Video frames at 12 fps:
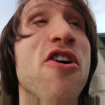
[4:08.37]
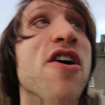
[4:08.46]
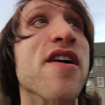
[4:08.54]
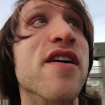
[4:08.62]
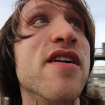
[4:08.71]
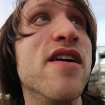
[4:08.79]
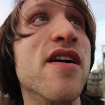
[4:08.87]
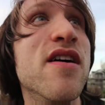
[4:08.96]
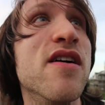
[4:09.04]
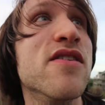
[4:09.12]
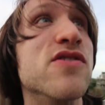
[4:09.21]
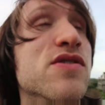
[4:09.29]
on it. No, but
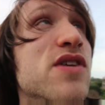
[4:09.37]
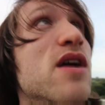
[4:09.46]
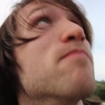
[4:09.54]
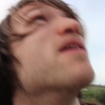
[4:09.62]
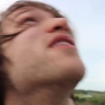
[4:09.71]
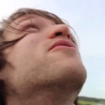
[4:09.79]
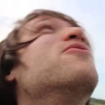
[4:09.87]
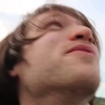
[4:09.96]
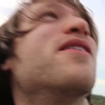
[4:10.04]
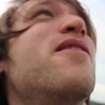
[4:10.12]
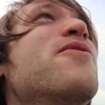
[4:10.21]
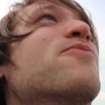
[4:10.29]
it's... So it's like a medical...
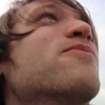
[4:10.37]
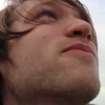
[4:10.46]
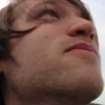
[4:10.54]
Ew.